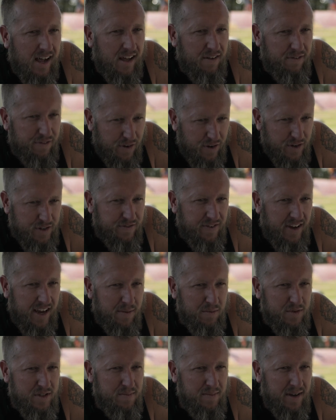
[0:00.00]
First van
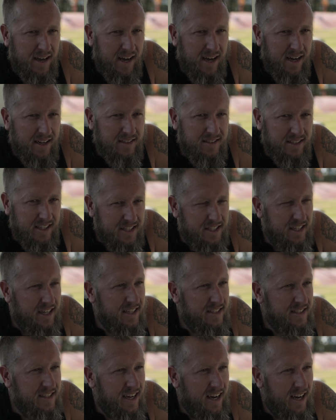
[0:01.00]
was about 6
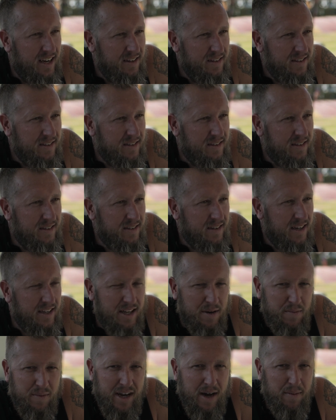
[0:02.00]
years ago, and
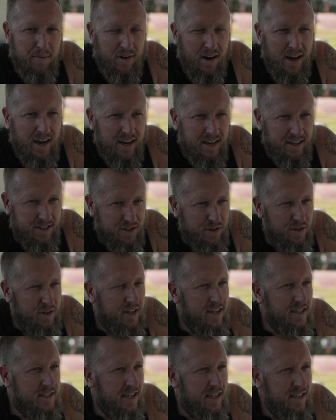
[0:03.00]
then we upgraded 2
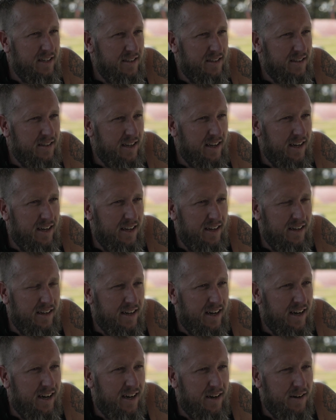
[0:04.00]
years in, and
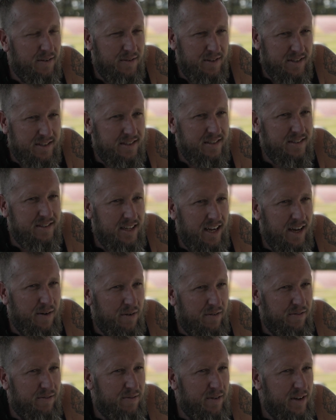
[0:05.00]
this is,
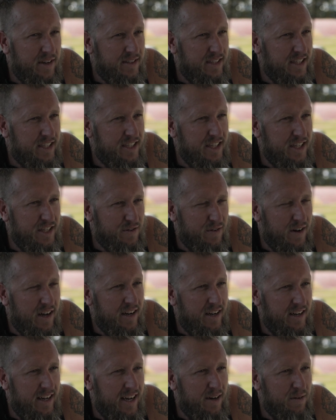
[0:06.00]
we're 6 years
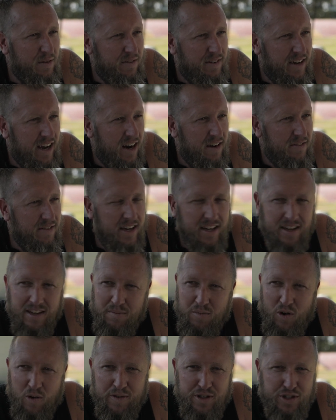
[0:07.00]
running now with a caravan,
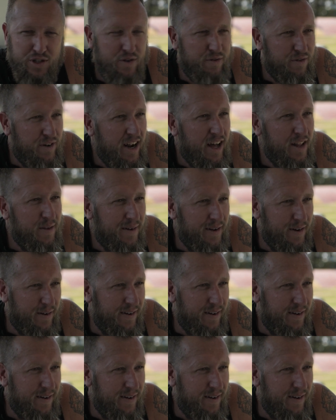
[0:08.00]
probably due for another one, I